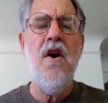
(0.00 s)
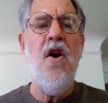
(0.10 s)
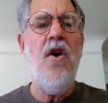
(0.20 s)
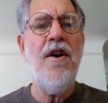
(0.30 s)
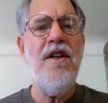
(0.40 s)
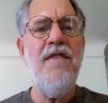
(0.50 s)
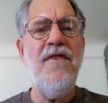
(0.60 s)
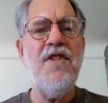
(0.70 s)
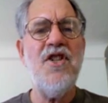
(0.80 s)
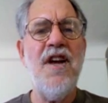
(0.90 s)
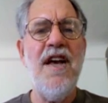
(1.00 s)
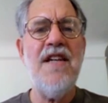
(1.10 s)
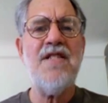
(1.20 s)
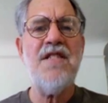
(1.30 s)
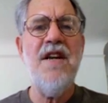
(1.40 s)
On InVision, I
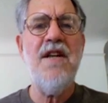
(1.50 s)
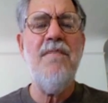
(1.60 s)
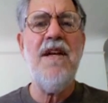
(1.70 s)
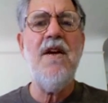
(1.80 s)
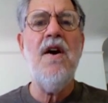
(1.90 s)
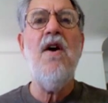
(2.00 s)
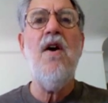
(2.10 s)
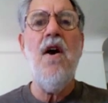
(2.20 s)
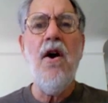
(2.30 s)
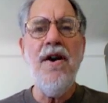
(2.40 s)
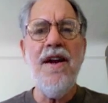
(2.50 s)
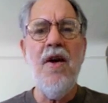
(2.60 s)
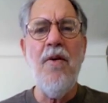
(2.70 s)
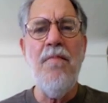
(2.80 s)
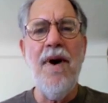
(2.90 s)
asked Dudmeat, aren't
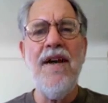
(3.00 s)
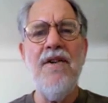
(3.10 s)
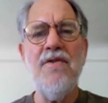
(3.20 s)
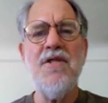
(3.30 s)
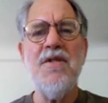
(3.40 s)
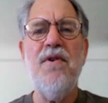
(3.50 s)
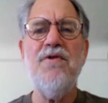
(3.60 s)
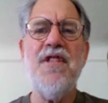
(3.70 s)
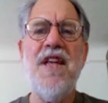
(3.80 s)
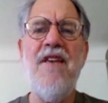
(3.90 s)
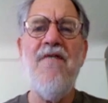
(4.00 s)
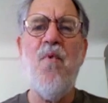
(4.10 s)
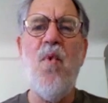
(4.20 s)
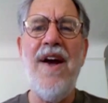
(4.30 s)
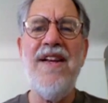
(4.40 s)
albinos supposed to have
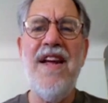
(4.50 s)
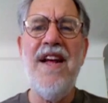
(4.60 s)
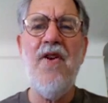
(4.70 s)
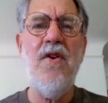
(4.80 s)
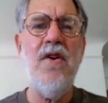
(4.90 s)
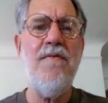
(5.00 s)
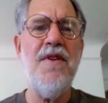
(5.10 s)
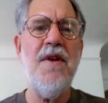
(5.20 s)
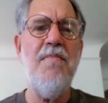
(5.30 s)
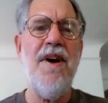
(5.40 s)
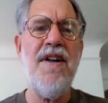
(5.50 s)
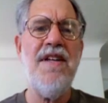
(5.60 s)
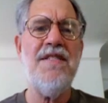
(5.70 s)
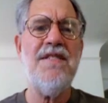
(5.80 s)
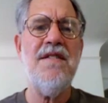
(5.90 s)
white hair all over their
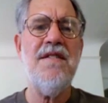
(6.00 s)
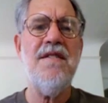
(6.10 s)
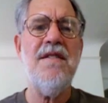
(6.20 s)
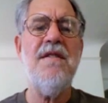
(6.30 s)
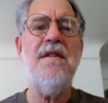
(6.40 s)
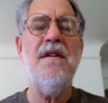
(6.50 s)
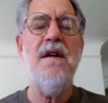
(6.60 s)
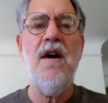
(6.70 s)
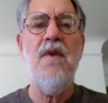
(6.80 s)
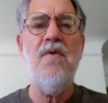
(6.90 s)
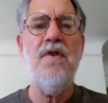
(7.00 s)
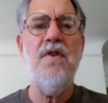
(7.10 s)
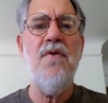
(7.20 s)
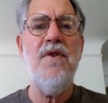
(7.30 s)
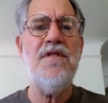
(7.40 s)
bodies? I wouldn't
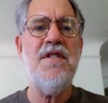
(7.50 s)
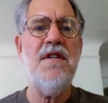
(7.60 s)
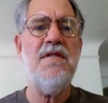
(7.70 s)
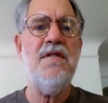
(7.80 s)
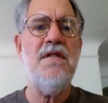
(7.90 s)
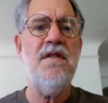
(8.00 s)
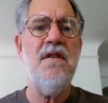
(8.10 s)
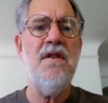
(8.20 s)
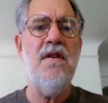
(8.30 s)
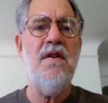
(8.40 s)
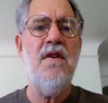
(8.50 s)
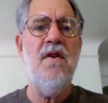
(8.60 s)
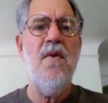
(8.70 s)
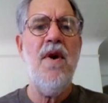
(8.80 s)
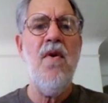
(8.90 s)
know, he says.
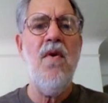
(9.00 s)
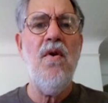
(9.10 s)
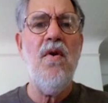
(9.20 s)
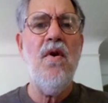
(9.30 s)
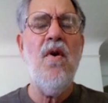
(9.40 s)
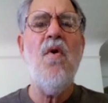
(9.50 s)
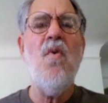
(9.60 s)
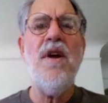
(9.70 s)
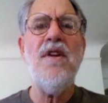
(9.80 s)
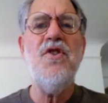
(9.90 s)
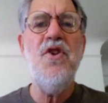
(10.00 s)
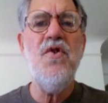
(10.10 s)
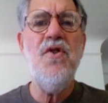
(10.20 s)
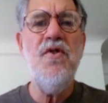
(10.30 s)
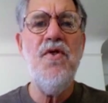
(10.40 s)
Well, what do
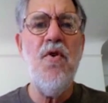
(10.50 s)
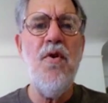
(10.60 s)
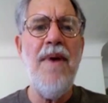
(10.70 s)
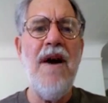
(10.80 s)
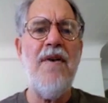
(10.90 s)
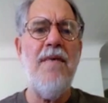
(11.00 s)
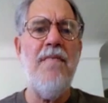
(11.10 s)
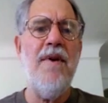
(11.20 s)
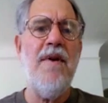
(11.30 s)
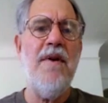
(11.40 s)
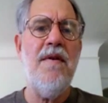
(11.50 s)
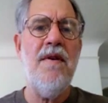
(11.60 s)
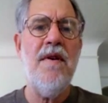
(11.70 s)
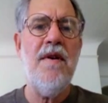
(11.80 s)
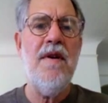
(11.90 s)
you know about him?
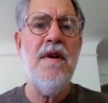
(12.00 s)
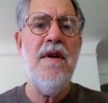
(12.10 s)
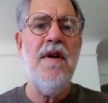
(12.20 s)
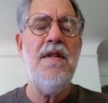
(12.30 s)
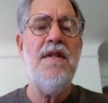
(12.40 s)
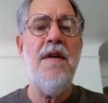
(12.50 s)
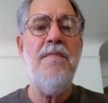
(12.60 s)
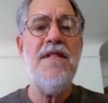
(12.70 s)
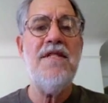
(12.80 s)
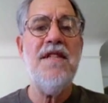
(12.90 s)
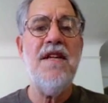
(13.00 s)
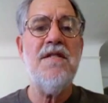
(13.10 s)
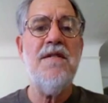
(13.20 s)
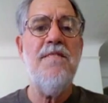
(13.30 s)
Dudmeat says,